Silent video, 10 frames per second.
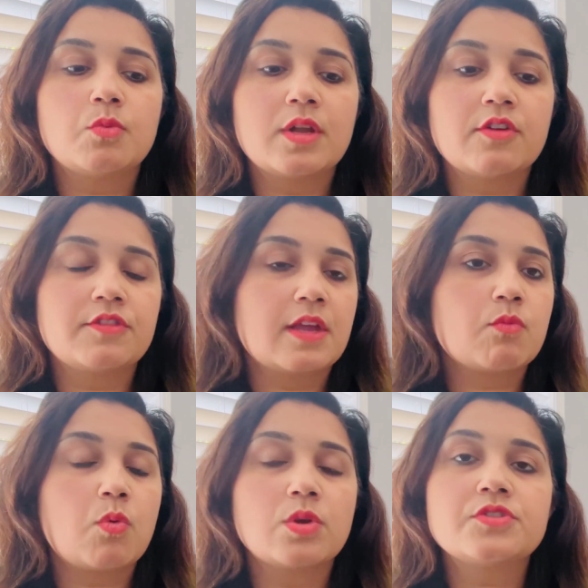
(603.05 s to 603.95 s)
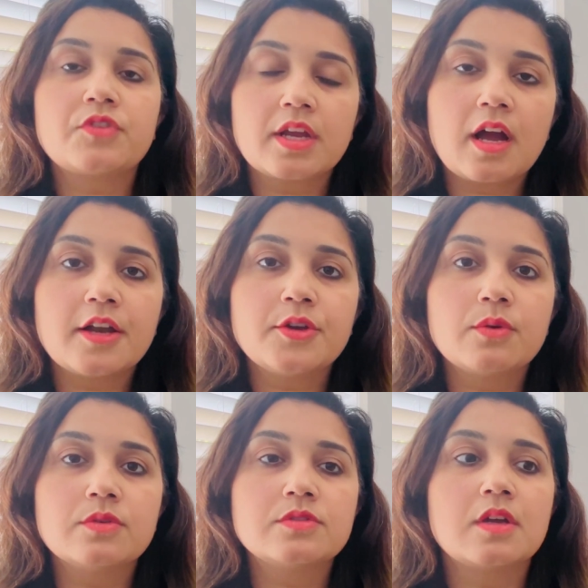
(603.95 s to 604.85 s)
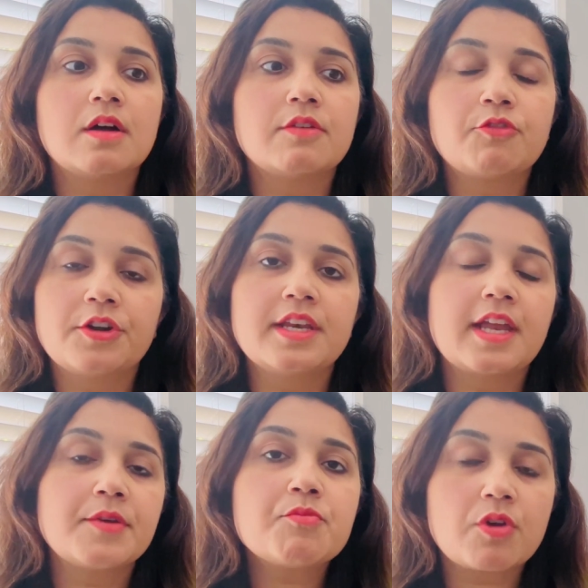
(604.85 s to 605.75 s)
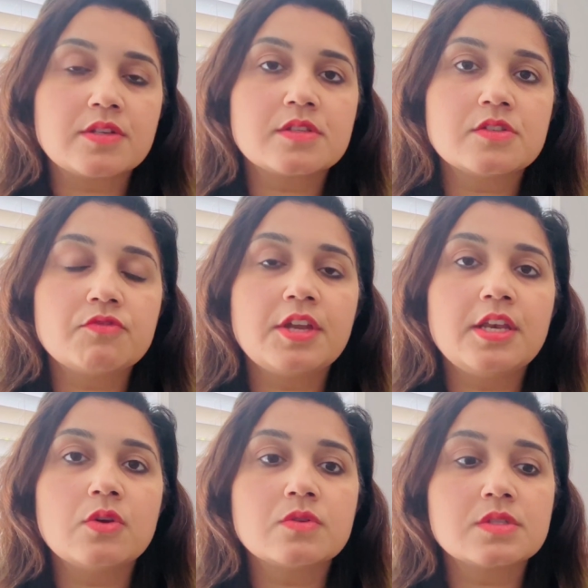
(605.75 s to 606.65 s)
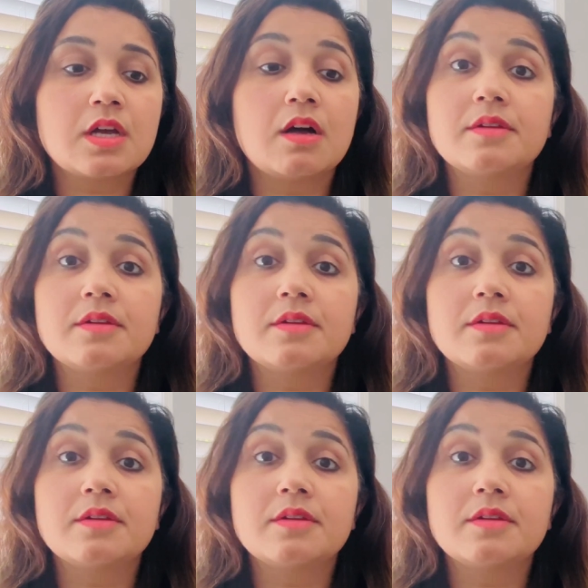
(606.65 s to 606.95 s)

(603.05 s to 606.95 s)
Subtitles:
One of them was Ricardo's 49 process videos.